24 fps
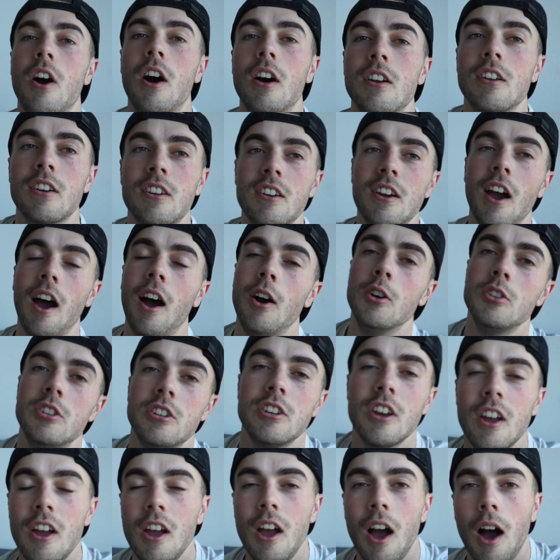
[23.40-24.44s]
on the
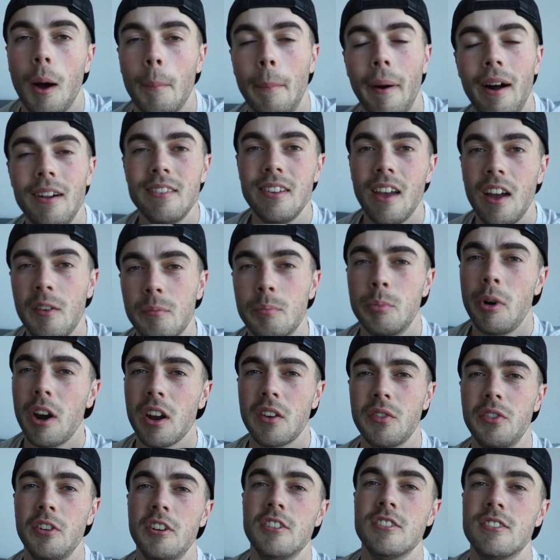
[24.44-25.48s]
couch, about to have
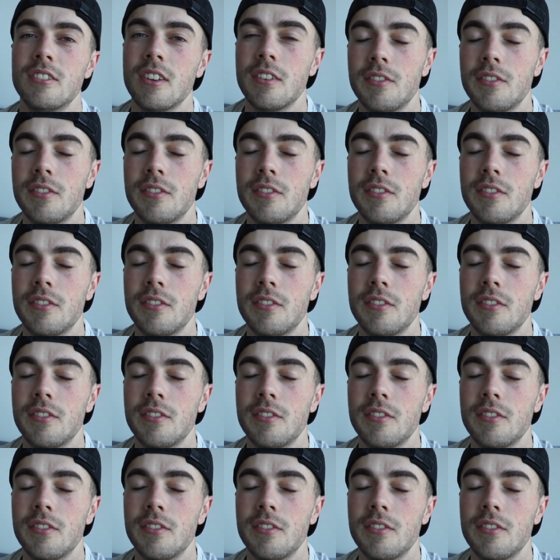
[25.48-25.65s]
breakfast,